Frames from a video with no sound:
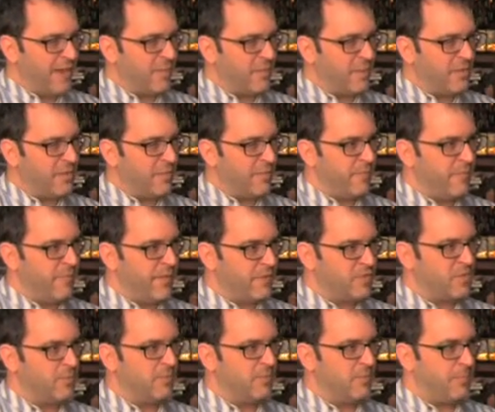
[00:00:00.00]
it with a
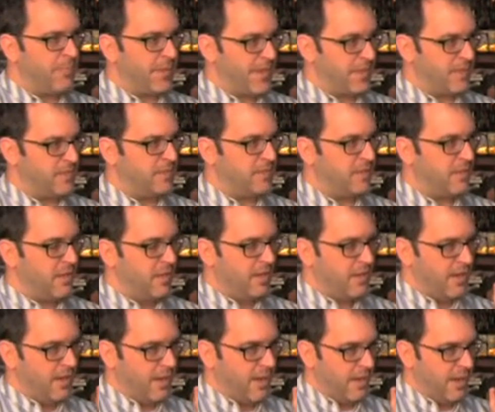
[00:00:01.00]
vegetable-based
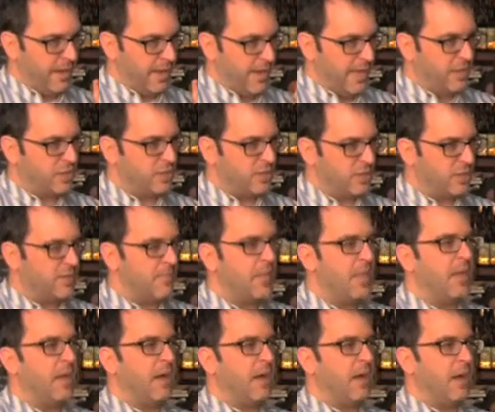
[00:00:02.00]
agent.
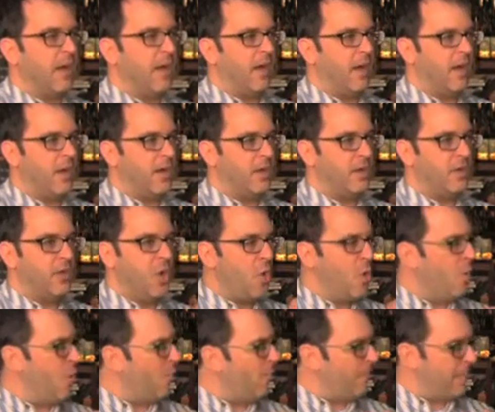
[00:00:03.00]

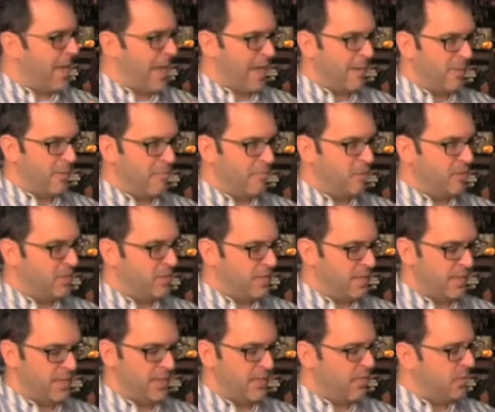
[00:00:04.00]
No animal
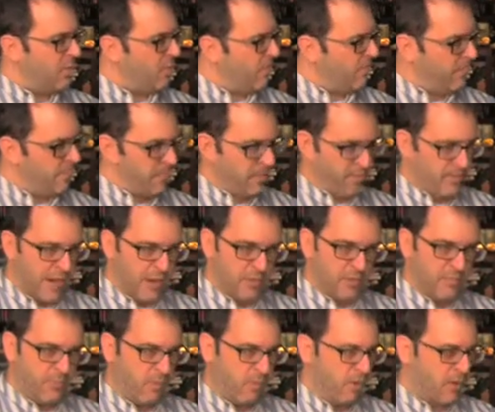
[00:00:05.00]
protein, no
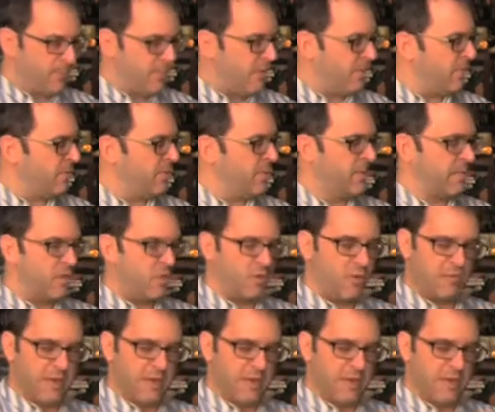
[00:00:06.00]
ground pork bone, no